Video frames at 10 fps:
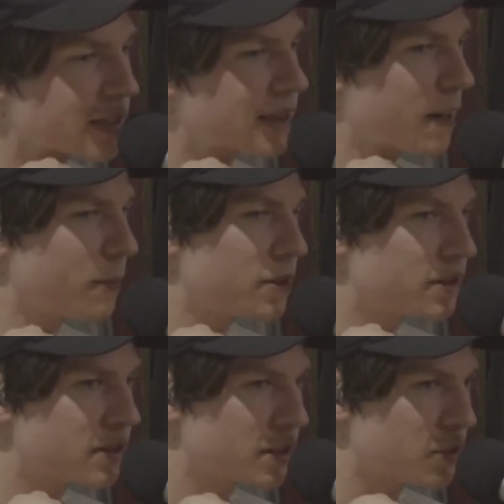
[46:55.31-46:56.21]
decide
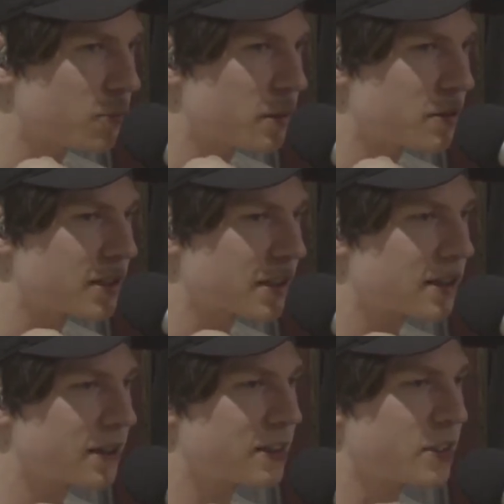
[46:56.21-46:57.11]
to do music,
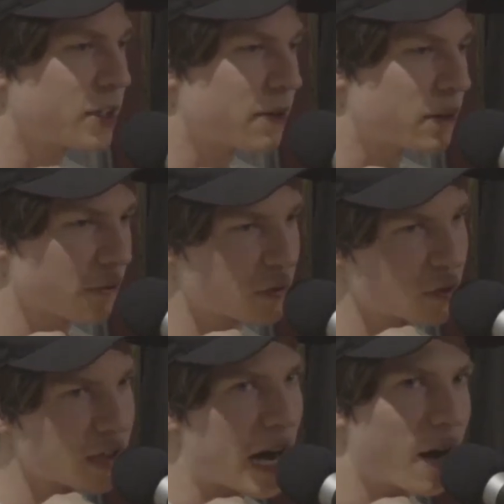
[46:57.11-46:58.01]
even if it's
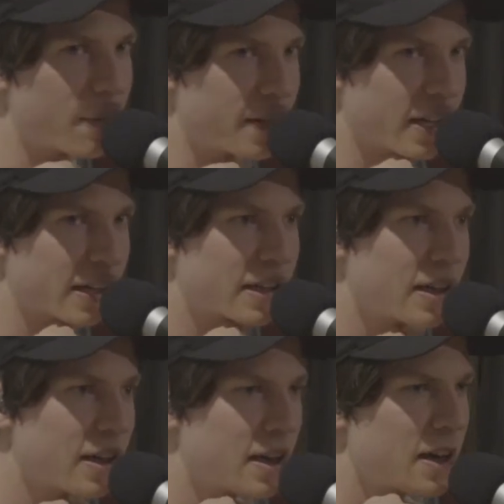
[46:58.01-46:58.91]
just a hobby, like,
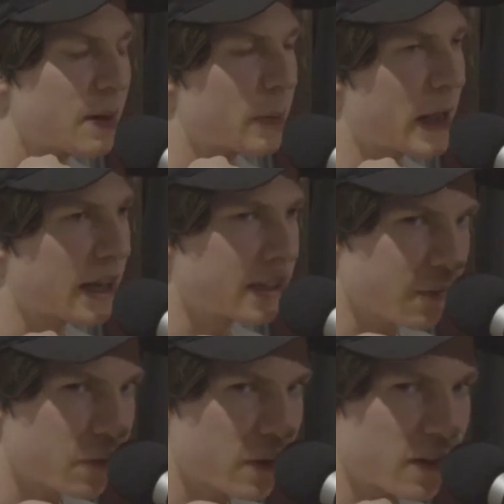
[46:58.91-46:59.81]
man,
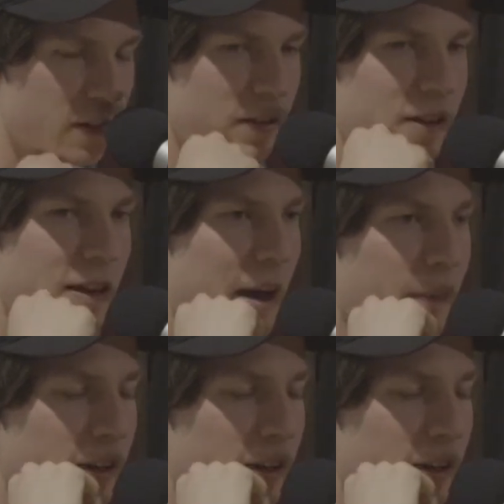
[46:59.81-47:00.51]
if I'm